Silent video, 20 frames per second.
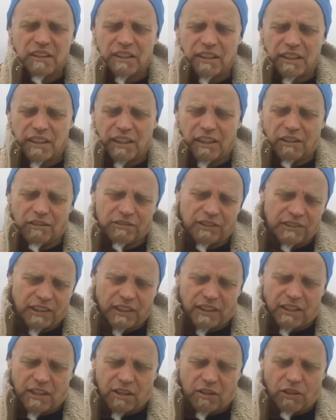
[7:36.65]
You know, the
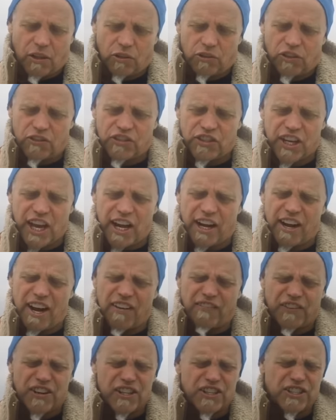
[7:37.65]
closure of San Onofre